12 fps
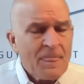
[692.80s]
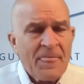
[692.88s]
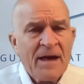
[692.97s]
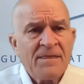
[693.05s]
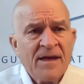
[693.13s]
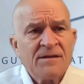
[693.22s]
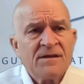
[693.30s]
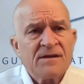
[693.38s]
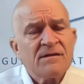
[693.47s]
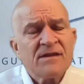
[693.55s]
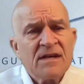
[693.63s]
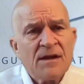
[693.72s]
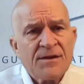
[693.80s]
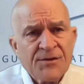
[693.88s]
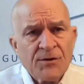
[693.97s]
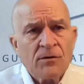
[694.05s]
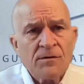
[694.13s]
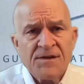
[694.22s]
And then the, the
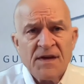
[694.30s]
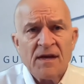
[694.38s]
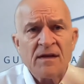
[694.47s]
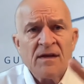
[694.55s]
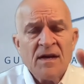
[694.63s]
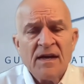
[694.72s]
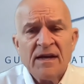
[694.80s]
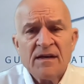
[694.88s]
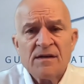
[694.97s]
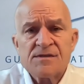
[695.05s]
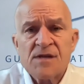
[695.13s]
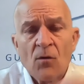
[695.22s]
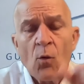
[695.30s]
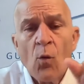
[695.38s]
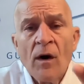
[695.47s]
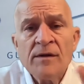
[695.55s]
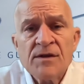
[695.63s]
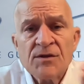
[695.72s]
third thing is
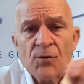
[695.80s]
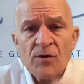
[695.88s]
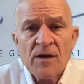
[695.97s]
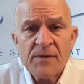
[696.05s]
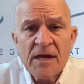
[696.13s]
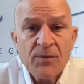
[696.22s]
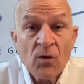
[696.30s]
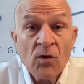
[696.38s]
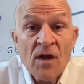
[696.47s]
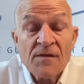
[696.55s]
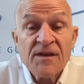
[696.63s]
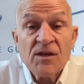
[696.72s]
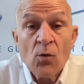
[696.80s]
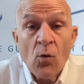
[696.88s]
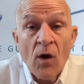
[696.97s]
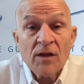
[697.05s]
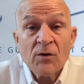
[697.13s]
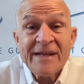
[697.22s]
one to three people that you
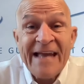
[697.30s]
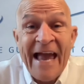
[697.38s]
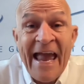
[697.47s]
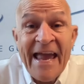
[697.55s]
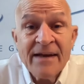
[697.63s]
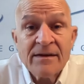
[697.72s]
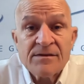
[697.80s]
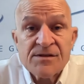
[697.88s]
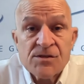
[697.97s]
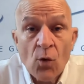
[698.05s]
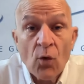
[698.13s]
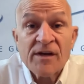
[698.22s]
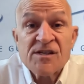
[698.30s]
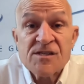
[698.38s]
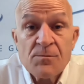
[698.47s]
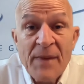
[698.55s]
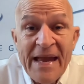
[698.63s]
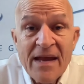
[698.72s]
want to enhance or
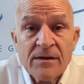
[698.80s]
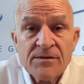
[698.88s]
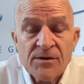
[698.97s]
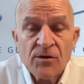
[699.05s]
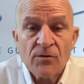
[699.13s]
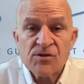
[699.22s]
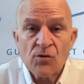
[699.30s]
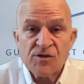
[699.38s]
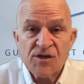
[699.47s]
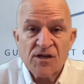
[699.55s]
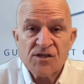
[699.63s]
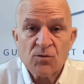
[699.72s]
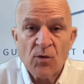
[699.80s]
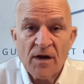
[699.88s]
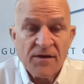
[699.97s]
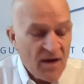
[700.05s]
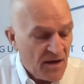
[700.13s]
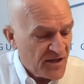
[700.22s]
expand your association with.
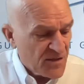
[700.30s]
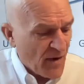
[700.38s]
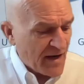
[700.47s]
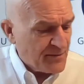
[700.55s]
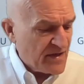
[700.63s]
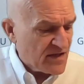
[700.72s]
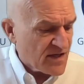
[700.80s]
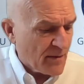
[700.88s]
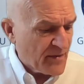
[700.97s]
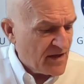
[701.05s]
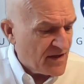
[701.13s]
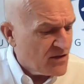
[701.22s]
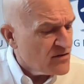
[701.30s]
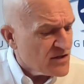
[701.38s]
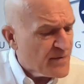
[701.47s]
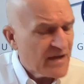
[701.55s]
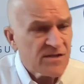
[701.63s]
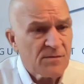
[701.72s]
This might be somebody that you
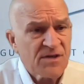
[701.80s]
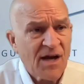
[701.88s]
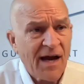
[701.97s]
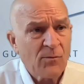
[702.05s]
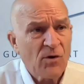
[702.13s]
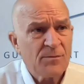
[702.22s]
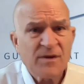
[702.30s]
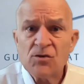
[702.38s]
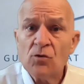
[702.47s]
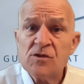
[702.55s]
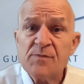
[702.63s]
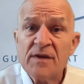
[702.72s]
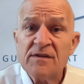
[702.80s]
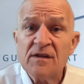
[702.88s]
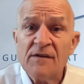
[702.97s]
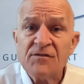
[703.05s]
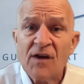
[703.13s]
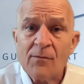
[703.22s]
spend some time with, but don't spend
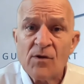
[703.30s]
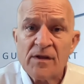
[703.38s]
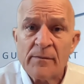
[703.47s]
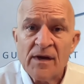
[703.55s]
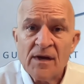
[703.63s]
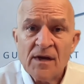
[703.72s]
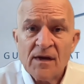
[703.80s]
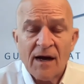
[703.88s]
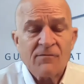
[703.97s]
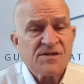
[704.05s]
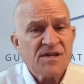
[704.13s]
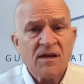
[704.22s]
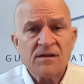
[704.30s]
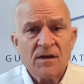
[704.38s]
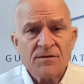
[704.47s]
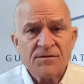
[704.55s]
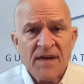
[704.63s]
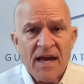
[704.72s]
enough time with them. I was thinking the
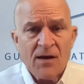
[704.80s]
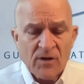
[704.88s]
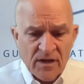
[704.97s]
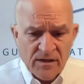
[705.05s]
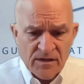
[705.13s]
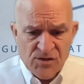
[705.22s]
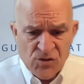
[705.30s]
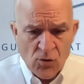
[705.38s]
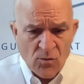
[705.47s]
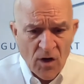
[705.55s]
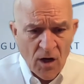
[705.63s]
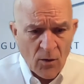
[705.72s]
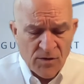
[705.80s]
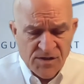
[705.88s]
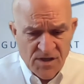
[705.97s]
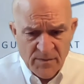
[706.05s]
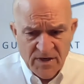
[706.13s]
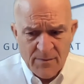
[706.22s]
other day when I did a Zoom call with
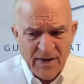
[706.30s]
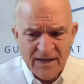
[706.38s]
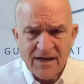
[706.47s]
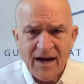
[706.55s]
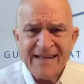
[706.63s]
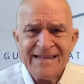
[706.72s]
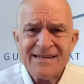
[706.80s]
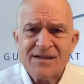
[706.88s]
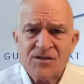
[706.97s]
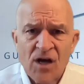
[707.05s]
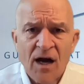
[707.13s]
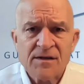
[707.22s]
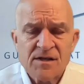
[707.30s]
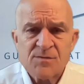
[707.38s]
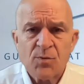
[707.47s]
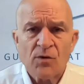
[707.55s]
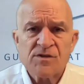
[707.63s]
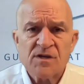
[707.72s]
somebody about how I need to talk to this
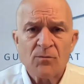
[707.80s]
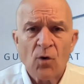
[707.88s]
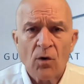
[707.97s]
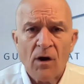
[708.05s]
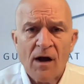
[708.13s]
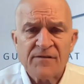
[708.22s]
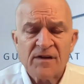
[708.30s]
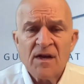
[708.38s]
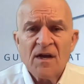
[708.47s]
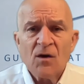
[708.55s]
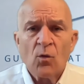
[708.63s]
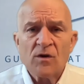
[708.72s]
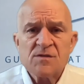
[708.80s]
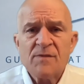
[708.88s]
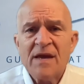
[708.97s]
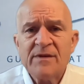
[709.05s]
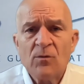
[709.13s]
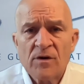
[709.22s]
person more often. What's
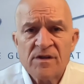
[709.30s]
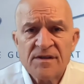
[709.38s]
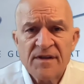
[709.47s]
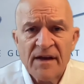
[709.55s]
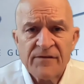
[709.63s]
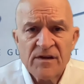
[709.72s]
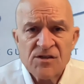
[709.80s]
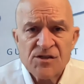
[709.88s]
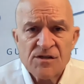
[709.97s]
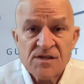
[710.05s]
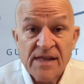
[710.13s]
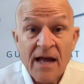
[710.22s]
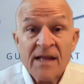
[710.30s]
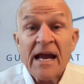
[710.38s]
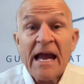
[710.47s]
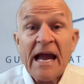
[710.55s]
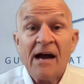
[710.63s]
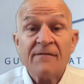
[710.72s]
maybe one of the definitions of that?
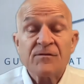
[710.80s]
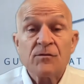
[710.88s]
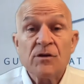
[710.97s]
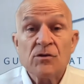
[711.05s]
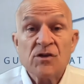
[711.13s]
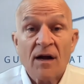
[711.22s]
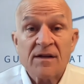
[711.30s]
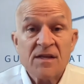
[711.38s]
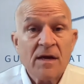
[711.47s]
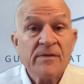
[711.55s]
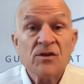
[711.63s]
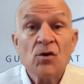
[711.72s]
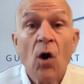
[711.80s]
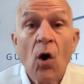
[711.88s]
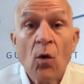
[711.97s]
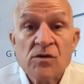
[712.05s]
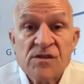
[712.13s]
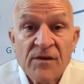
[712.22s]
After you talk to them, you
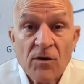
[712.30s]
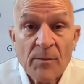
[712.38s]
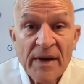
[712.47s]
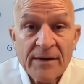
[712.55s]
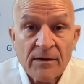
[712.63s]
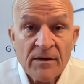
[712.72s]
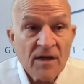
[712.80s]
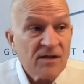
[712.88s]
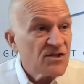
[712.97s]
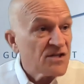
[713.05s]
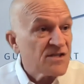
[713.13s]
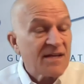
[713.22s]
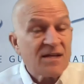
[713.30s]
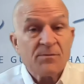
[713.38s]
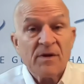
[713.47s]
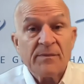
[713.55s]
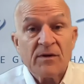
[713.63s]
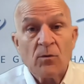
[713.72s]
always feel better. Just like the
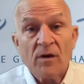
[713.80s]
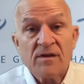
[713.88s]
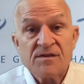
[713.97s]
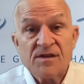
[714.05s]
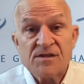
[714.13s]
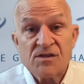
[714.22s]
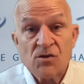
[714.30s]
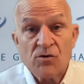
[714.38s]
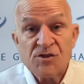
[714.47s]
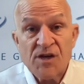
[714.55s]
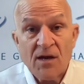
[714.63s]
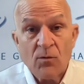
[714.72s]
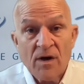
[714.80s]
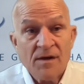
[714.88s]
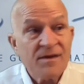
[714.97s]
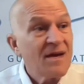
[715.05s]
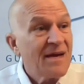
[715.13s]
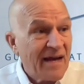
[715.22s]
people you want to disassociate
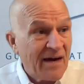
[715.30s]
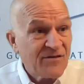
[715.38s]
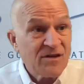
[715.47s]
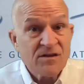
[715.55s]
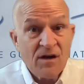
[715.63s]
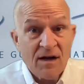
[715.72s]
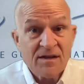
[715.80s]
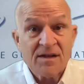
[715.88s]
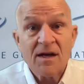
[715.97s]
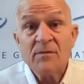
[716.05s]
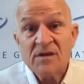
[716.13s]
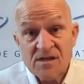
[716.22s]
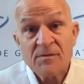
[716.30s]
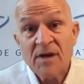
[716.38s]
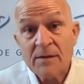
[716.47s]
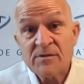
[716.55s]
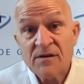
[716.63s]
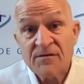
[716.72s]
with, after you talk to them,
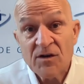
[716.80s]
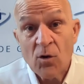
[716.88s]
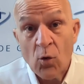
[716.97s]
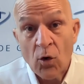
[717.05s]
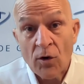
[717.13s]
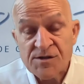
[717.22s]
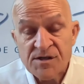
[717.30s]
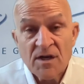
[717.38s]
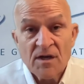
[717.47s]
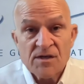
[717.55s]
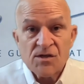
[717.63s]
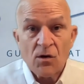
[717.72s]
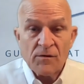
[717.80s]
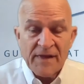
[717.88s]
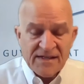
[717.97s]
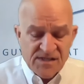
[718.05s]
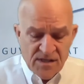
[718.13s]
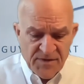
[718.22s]
sometimes you feel worse. So
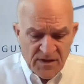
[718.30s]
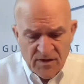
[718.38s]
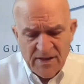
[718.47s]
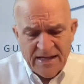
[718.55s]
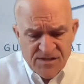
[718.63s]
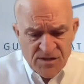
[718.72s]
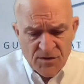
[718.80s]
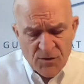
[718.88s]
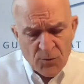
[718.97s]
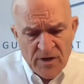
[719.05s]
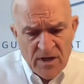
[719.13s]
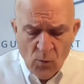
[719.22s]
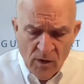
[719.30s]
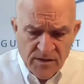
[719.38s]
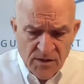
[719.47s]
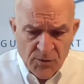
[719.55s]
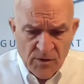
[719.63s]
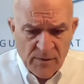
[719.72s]
that's something that that's the three, one
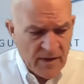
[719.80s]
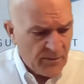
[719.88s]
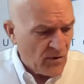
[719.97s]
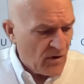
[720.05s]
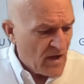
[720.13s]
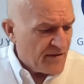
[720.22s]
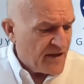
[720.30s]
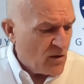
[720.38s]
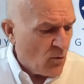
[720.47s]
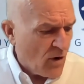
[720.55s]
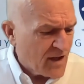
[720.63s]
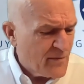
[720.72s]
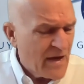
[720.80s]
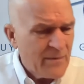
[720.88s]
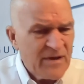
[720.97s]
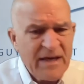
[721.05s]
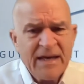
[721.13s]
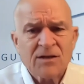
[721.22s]
to three people that you want to
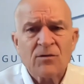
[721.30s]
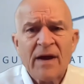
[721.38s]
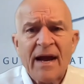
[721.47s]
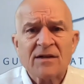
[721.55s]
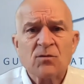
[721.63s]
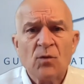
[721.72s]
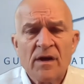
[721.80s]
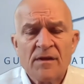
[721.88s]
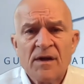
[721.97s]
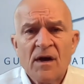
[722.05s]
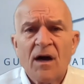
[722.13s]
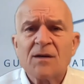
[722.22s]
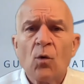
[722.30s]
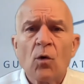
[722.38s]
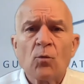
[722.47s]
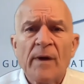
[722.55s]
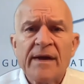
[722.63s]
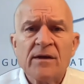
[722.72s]
maybe interact with on a more
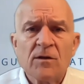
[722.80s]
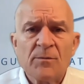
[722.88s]
regular